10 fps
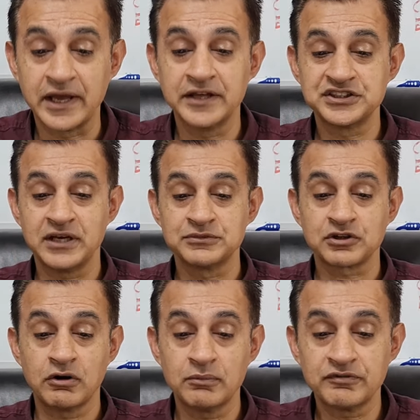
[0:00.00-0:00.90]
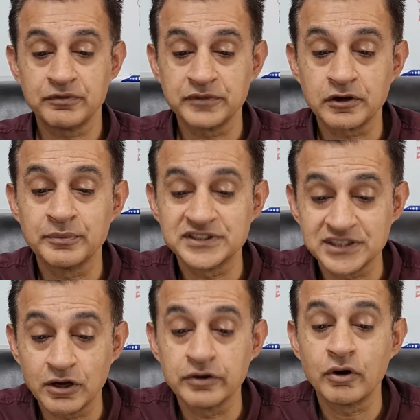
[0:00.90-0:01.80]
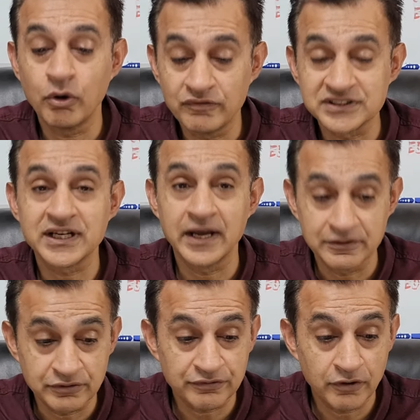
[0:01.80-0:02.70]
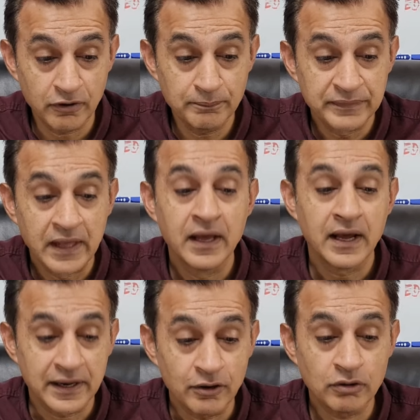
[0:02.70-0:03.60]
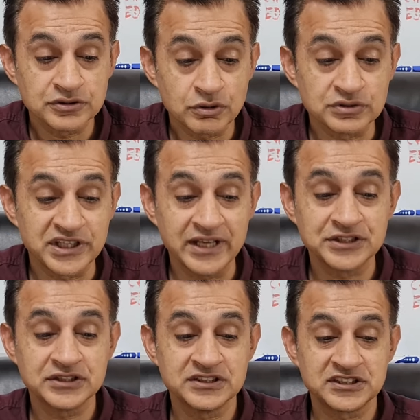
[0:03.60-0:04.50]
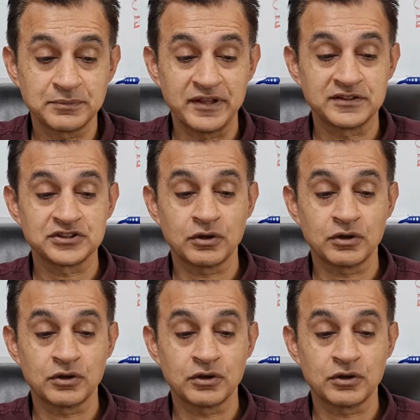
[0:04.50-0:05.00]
uh, James Comer from the Committee on Oversight and Reform, and also Jason Smith.